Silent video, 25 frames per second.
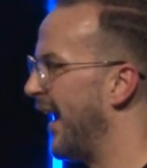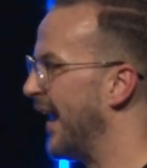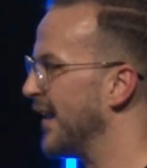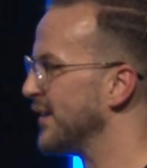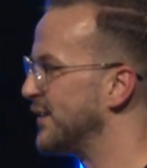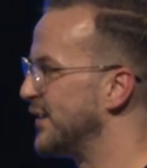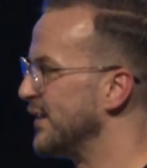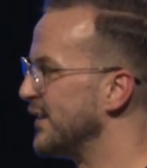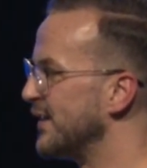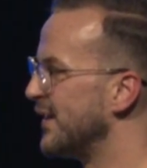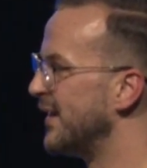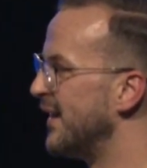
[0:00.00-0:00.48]

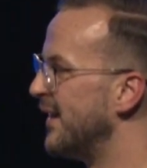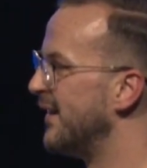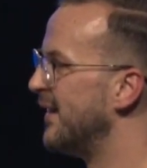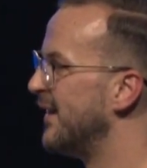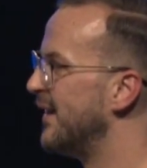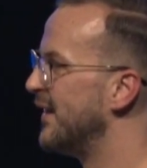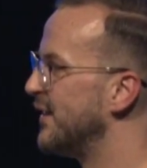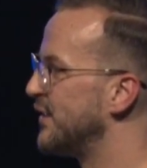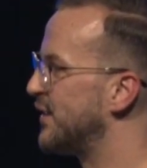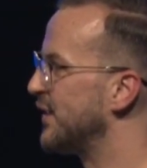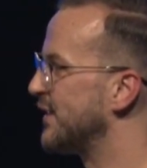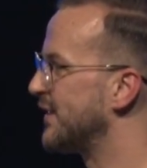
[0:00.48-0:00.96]
And she's
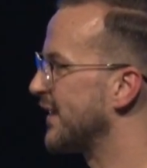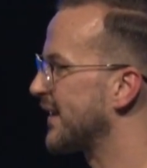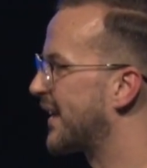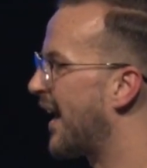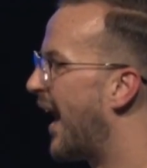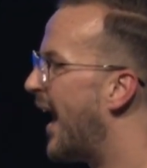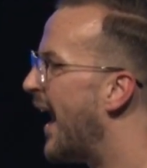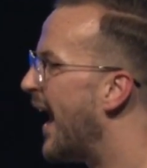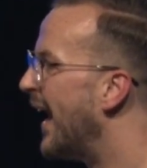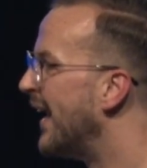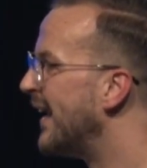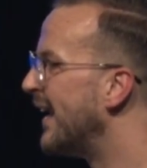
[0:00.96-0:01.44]
a
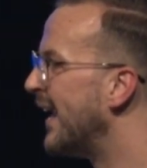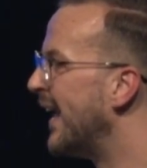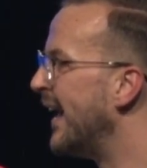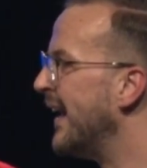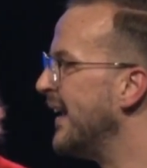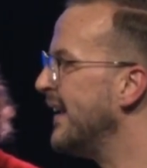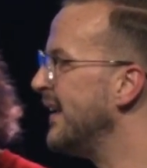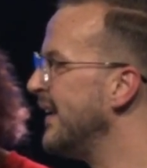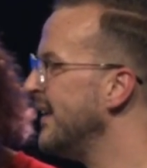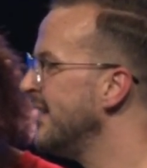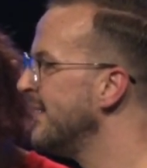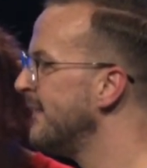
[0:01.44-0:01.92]
kind
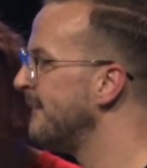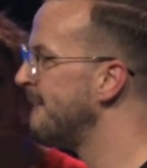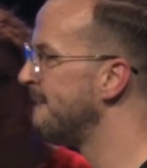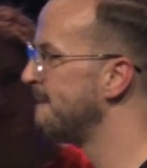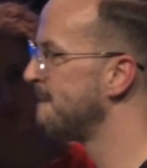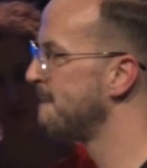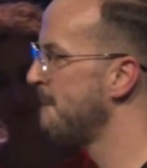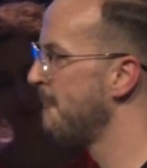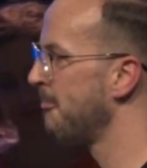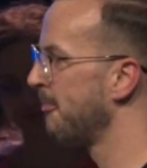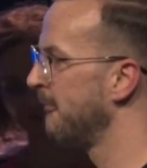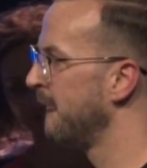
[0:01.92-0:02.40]
lady,
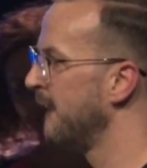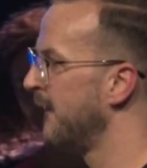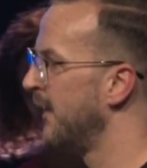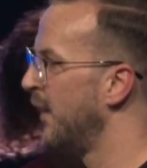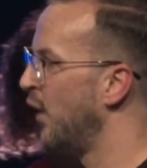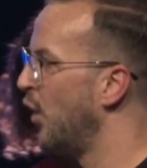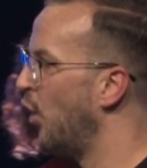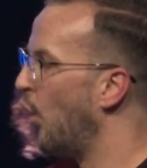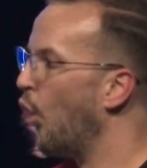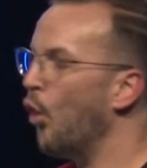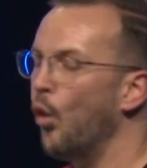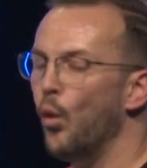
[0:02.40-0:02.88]

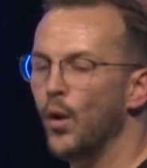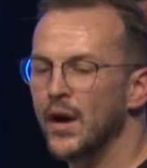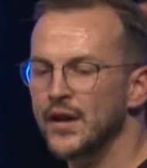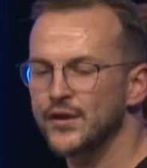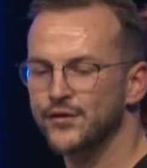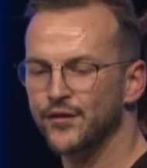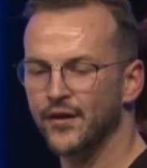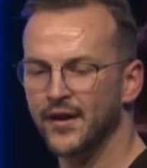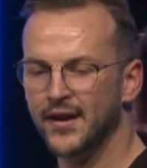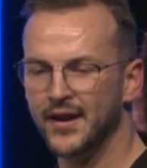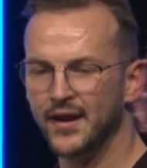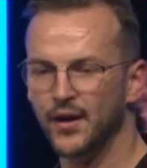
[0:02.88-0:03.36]

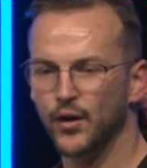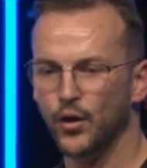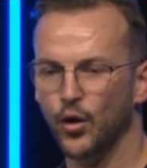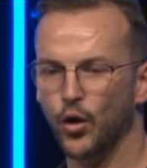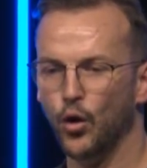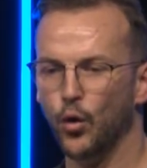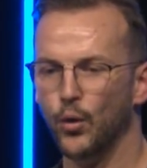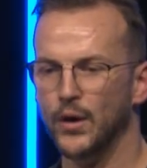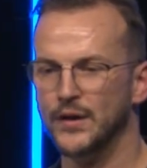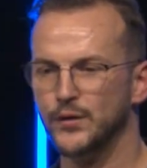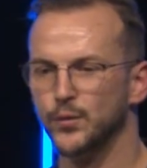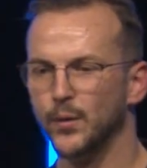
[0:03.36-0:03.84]
always ready,
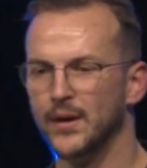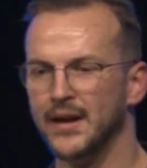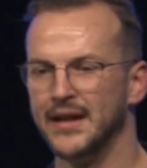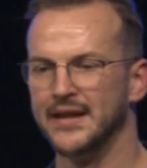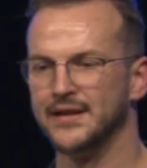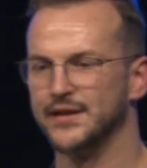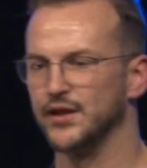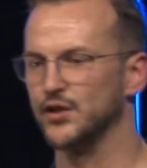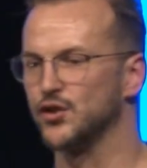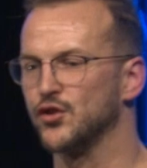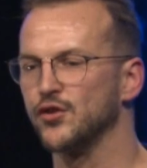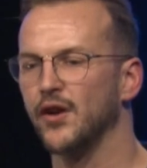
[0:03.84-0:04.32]
always
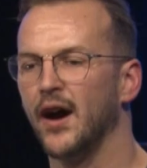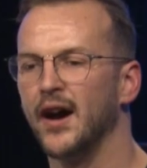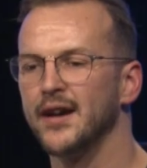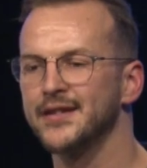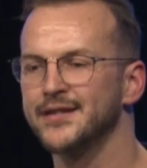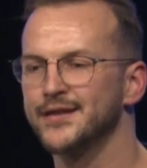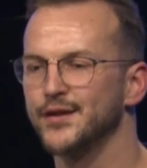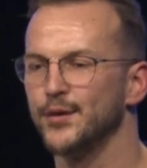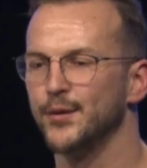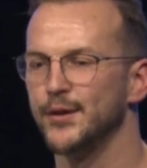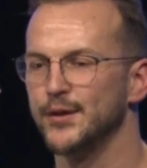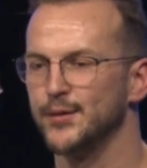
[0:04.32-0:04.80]
willing to
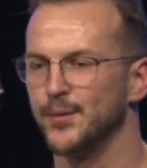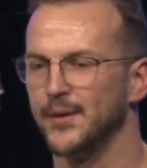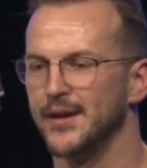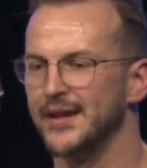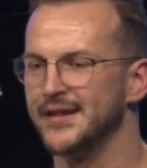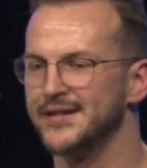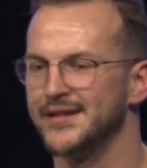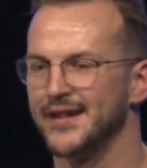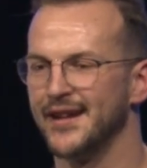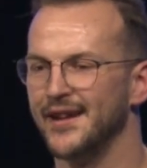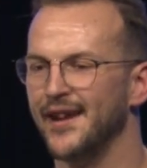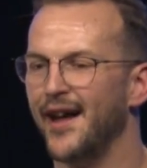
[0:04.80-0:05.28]
trust, always
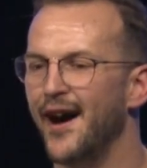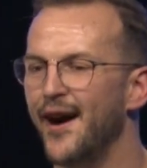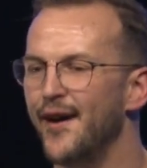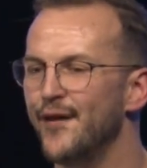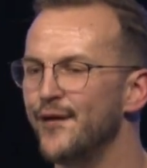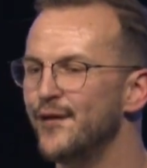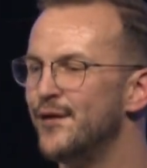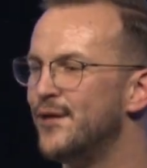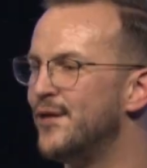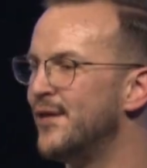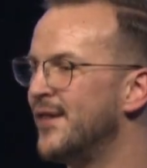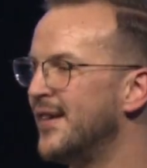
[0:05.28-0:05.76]
willing to
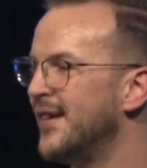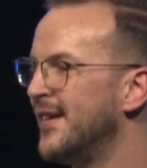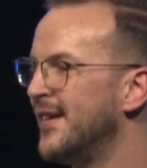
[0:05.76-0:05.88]
love,